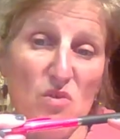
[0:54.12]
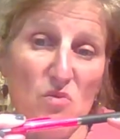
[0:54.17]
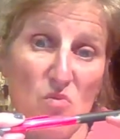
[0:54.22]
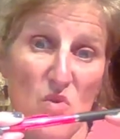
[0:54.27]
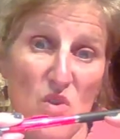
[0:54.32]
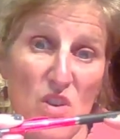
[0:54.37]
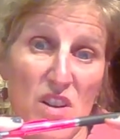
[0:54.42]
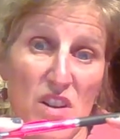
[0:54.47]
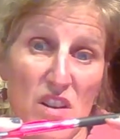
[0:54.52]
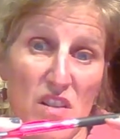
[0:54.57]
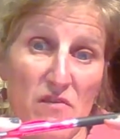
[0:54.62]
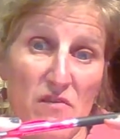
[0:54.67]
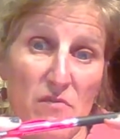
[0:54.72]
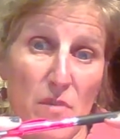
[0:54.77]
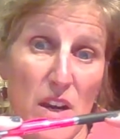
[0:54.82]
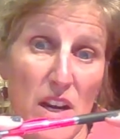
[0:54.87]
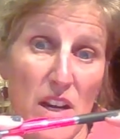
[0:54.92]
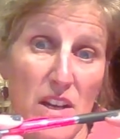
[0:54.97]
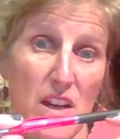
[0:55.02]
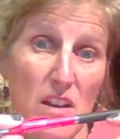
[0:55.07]
one of
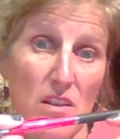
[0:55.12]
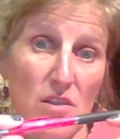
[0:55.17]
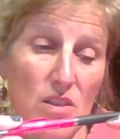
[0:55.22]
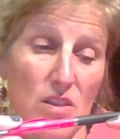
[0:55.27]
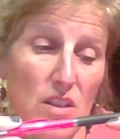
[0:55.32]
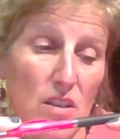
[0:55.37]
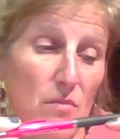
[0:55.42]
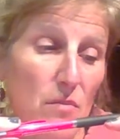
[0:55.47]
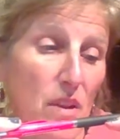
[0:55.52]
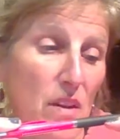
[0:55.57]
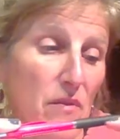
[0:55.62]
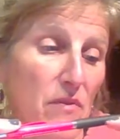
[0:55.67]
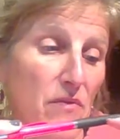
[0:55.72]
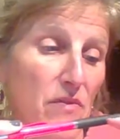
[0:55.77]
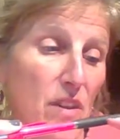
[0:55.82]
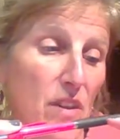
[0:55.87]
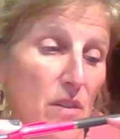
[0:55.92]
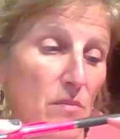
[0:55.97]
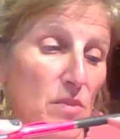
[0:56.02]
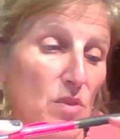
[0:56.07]
my knuckles on my
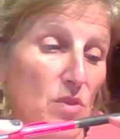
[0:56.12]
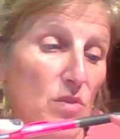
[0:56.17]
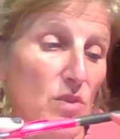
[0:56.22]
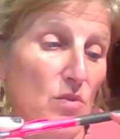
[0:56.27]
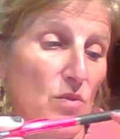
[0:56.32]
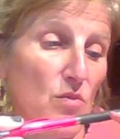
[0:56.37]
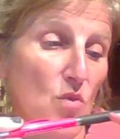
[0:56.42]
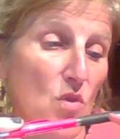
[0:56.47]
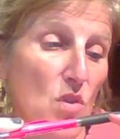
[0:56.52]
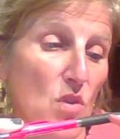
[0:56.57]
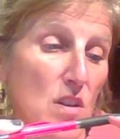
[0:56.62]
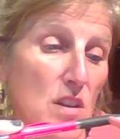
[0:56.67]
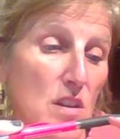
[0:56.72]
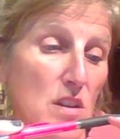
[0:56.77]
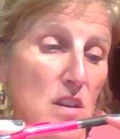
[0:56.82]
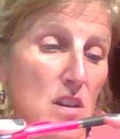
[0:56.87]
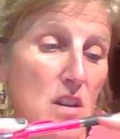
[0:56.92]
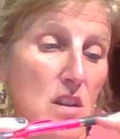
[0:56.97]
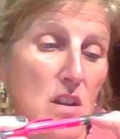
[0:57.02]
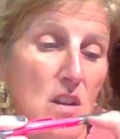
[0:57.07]
thumb. So it's
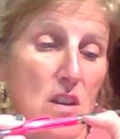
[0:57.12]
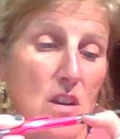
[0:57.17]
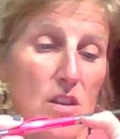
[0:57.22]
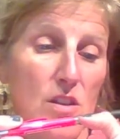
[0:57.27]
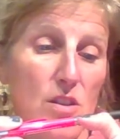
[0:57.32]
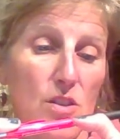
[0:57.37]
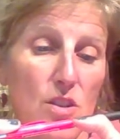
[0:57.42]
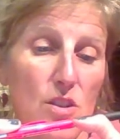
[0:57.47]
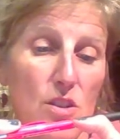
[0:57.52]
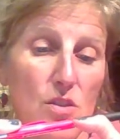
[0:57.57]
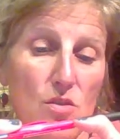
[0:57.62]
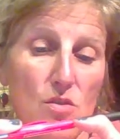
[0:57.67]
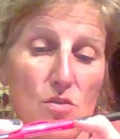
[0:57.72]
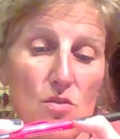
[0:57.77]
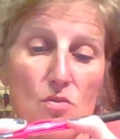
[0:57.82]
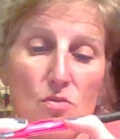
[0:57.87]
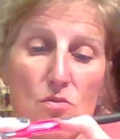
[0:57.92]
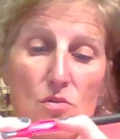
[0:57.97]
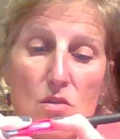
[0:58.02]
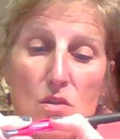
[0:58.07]
1,
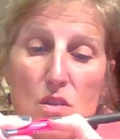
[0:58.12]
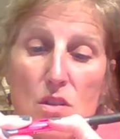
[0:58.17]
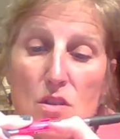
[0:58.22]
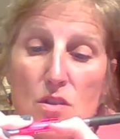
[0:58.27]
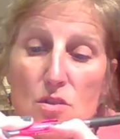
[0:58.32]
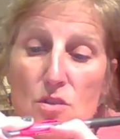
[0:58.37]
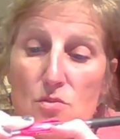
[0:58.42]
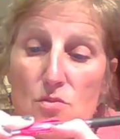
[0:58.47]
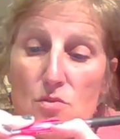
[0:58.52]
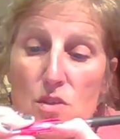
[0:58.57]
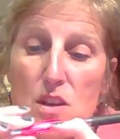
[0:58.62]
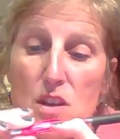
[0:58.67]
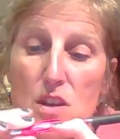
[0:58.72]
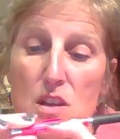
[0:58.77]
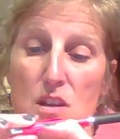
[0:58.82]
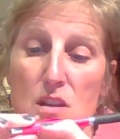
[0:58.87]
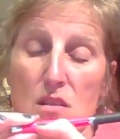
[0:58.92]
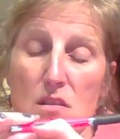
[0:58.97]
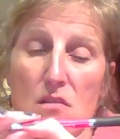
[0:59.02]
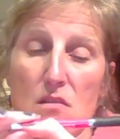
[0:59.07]
2,
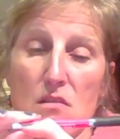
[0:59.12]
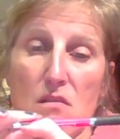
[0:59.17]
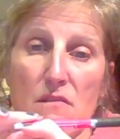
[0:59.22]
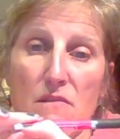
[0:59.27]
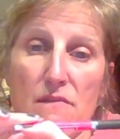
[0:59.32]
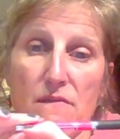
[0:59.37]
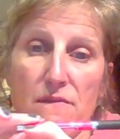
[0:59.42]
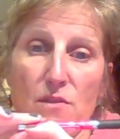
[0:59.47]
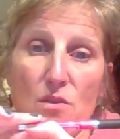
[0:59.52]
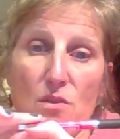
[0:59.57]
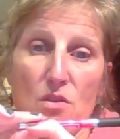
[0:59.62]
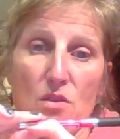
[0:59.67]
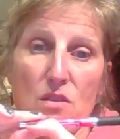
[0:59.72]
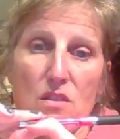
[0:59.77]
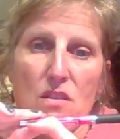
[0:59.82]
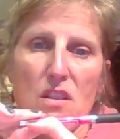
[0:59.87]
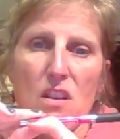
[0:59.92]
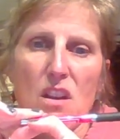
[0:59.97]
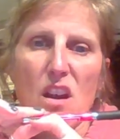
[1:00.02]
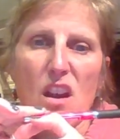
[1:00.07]
3,
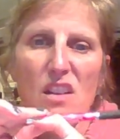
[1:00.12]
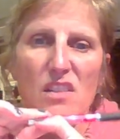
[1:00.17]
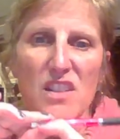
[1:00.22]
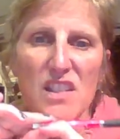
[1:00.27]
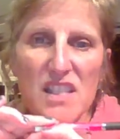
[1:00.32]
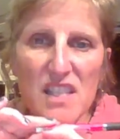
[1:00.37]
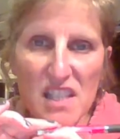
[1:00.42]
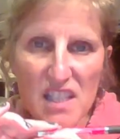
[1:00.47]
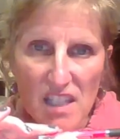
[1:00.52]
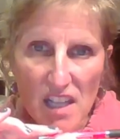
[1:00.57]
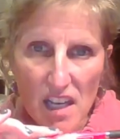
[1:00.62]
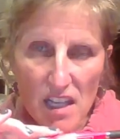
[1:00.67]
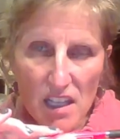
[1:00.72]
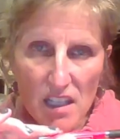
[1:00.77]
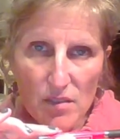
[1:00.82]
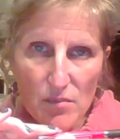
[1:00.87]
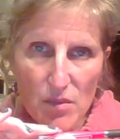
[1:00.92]
4. Are these exact